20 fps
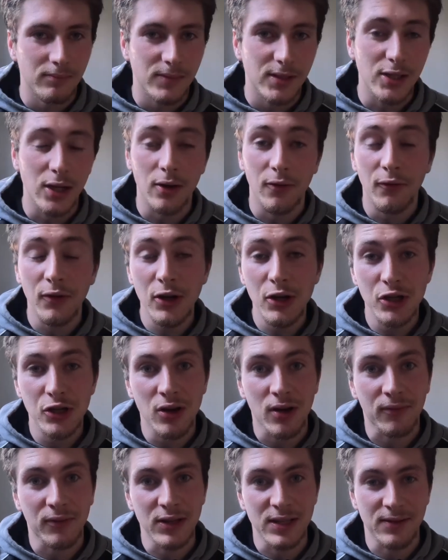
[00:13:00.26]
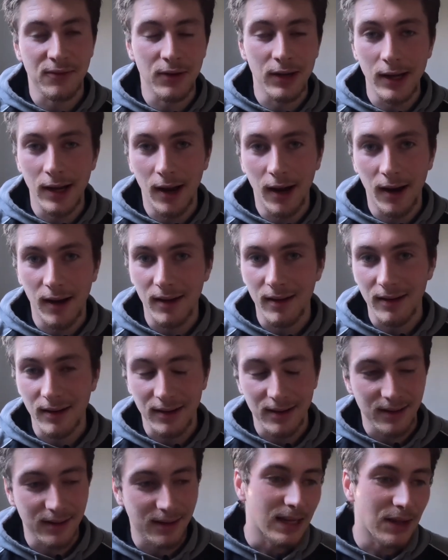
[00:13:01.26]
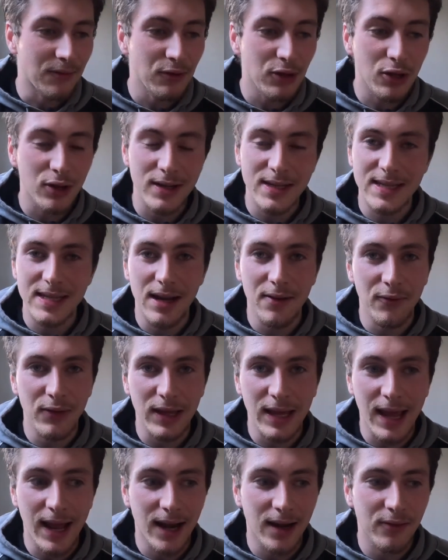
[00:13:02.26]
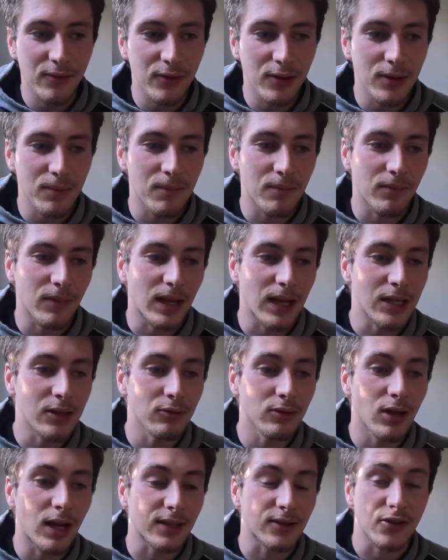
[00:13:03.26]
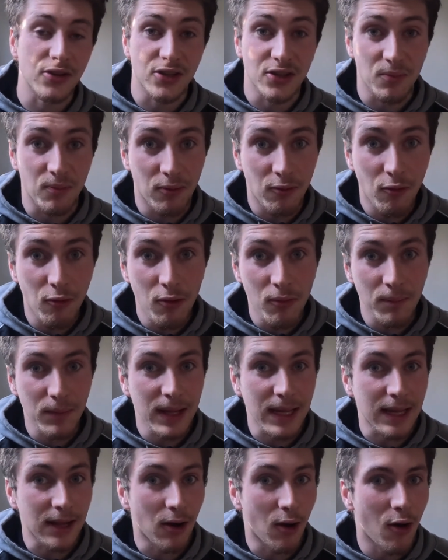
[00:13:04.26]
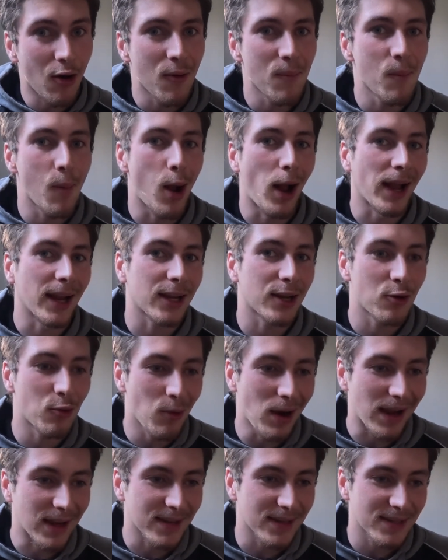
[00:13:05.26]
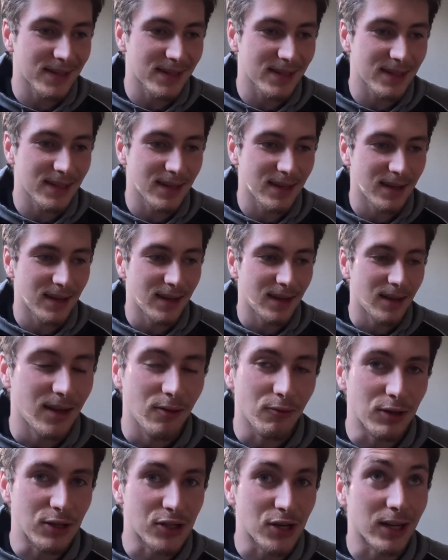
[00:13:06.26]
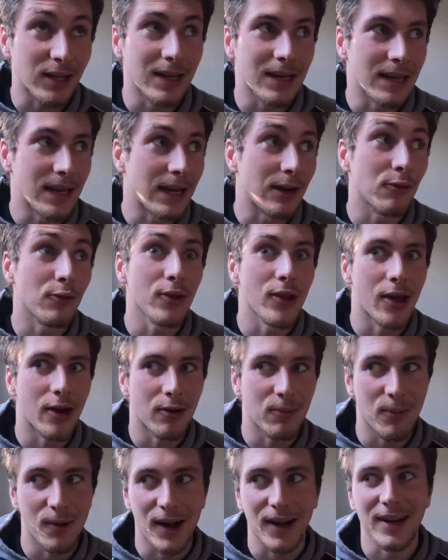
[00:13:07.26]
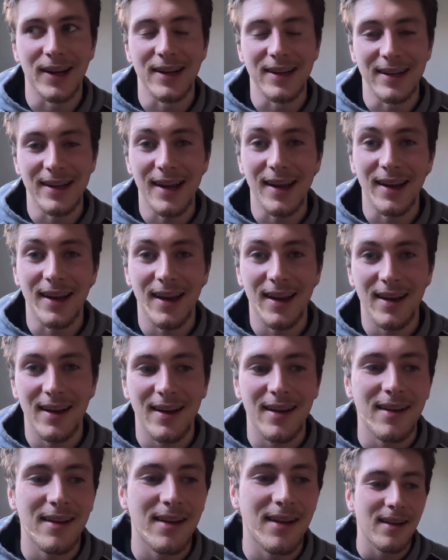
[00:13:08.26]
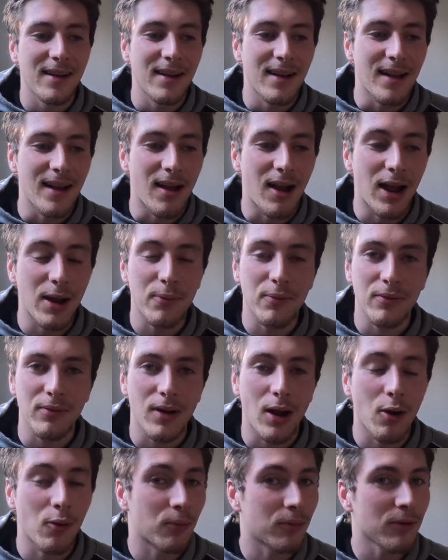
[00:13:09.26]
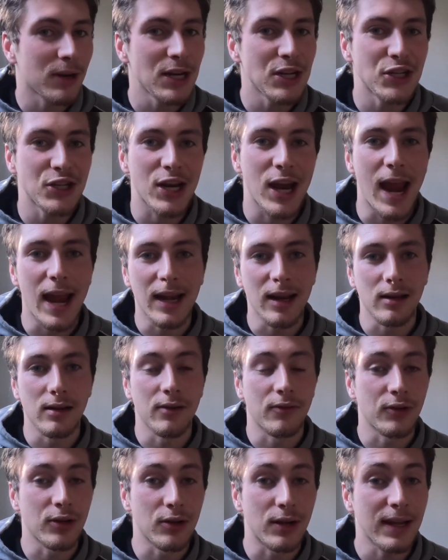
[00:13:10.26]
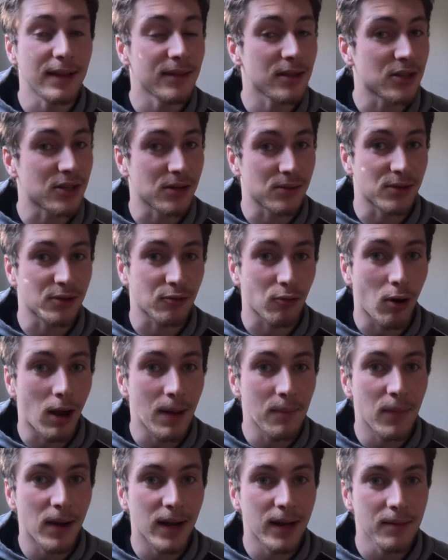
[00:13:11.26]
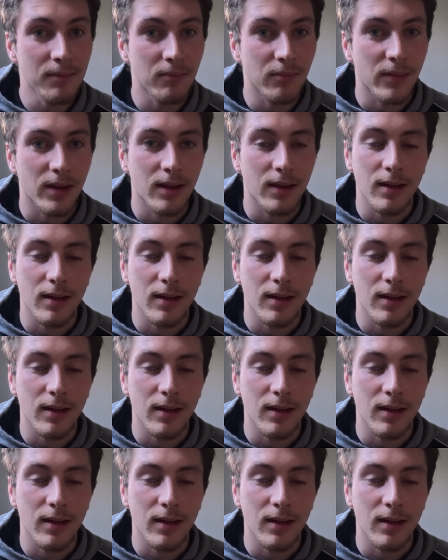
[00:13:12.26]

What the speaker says: So to finish off this video, if you got something out of it and you'd like to support me on my quest, which I'm going to need all the help I can get, I'll appreciate it if you hit the subscribe button